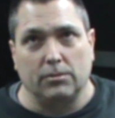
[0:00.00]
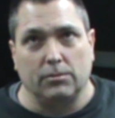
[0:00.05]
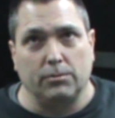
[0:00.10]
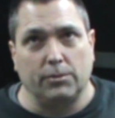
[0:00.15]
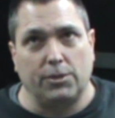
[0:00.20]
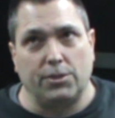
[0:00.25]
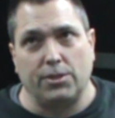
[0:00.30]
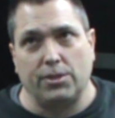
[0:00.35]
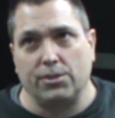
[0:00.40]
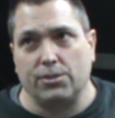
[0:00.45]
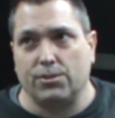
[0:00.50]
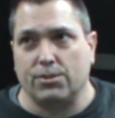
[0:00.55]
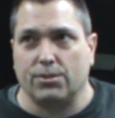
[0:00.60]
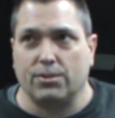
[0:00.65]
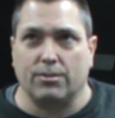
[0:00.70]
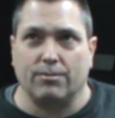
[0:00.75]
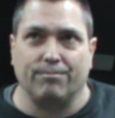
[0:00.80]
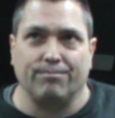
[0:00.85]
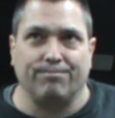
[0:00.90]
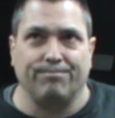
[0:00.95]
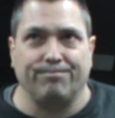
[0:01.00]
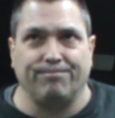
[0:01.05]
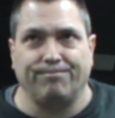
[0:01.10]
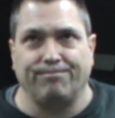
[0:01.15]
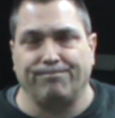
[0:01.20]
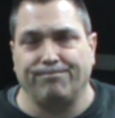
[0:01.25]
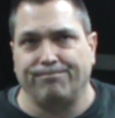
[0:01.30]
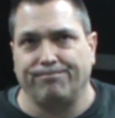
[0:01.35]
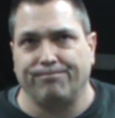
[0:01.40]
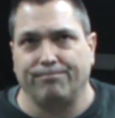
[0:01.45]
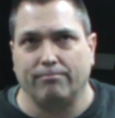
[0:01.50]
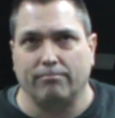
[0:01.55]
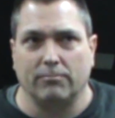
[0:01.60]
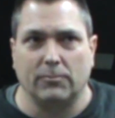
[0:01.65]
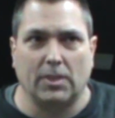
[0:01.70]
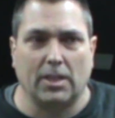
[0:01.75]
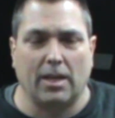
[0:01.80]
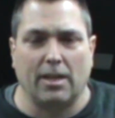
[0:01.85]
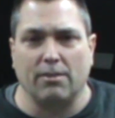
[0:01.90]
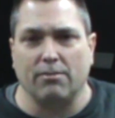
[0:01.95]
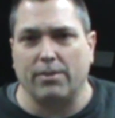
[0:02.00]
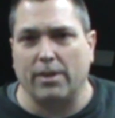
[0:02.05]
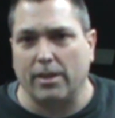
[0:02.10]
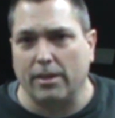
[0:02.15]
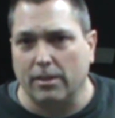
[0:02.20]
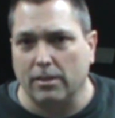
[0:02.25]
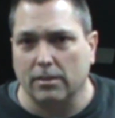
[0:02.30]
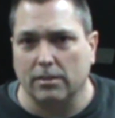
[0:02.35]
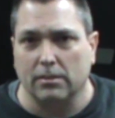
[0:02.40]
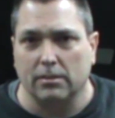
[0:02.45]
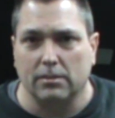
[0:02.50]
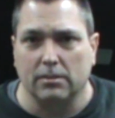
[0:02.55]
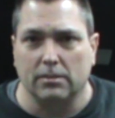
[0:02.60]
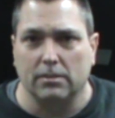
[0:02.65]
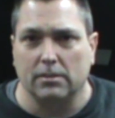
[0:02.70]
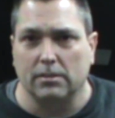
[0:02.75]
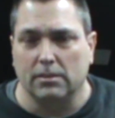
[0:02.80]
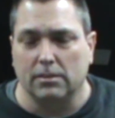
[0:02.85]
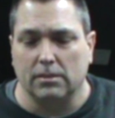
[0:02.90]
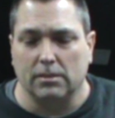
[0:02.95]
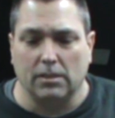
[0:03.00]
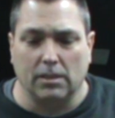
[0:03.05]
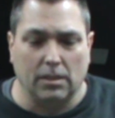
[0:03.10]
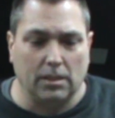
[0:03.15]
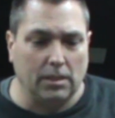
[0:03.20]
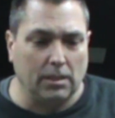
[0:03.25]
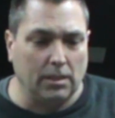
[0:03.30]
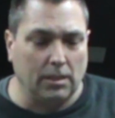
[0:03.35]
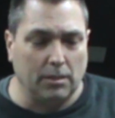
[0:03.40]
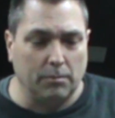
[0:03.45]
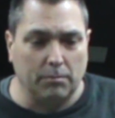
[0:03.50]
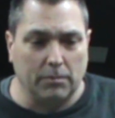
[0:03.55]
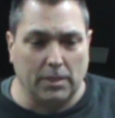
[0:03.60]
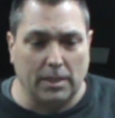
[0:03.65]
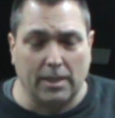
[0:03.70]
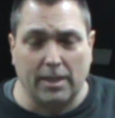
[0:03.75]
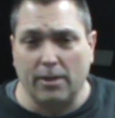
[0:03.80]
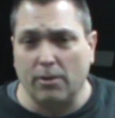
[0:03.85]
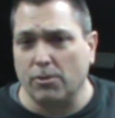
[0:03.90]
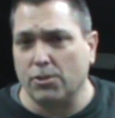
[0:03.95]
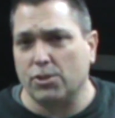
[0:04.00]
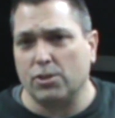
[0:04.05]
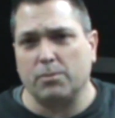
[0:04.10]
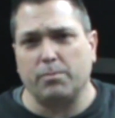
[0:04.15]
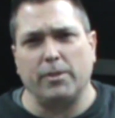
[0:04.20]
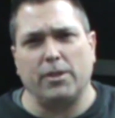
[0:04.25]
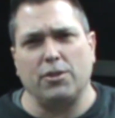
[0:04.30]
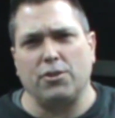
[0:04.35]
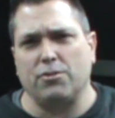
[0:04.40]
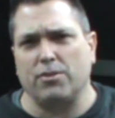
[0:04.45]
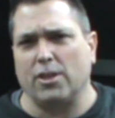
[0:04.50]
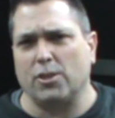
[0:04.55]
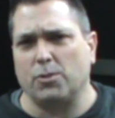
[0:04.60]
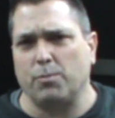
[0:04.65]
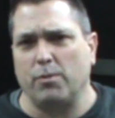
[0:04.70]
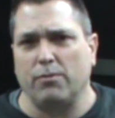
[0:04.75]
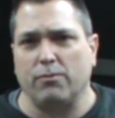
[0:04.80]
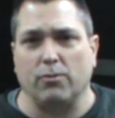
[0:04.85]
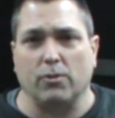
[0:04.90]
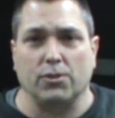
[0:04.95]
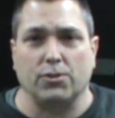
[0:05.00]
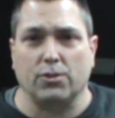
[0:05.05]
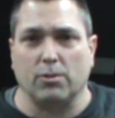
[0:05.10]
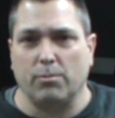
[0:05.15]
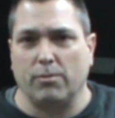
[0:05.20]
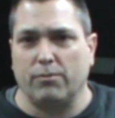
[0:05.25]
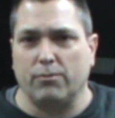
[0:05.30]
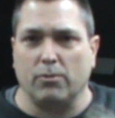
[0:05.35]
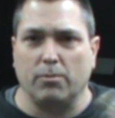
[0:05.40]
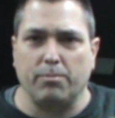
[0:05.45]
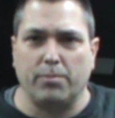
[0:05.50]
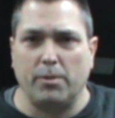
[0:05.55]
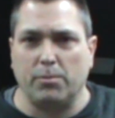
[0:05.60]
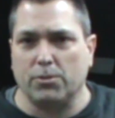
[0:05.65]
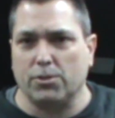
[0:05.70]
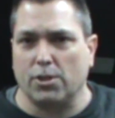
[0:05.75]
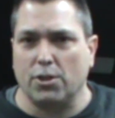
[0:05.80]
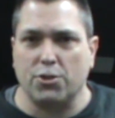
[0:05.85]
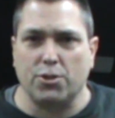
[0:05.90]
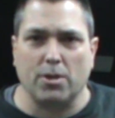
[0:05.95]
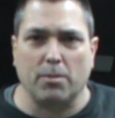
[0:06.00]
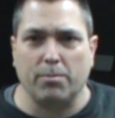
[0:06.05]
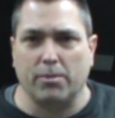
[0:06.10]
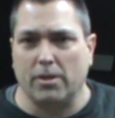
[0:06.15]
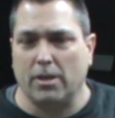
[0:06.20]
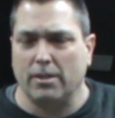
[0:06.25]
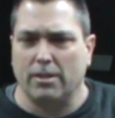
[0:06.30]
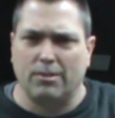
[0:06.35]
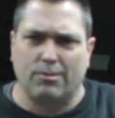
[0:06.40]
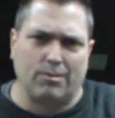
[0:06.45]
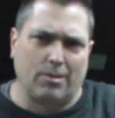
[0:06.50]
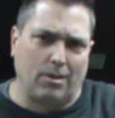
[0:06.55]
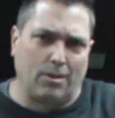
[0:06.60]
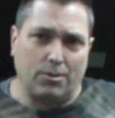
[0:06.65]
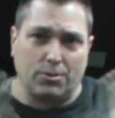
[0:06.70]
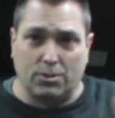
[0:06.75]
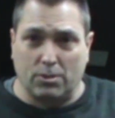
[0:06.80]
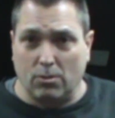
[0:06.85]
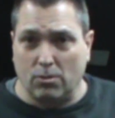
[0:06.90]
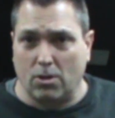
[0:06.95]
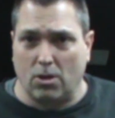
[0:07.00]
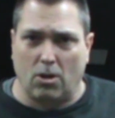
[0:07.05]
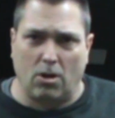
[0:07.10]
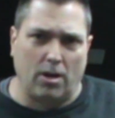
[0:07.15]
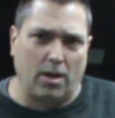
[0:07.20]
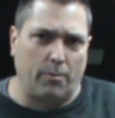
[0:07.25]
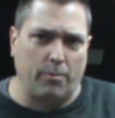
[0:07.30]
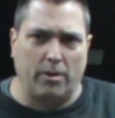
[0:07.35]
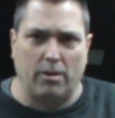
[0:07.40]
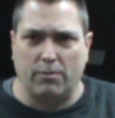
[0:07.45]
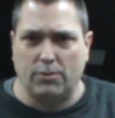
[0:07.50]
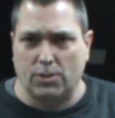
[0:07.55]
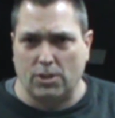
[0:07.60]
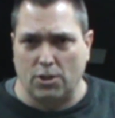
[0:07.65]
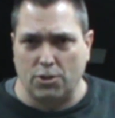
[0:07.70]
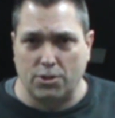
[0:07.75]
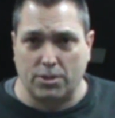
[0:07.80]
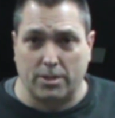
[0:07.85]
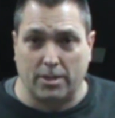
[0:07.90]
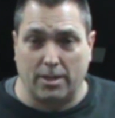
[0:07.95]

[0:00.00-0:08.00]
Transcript: which is kind of vague. And I know this has been addressed before, so before people start jumping on this, oh, there's an old card, I went over this 100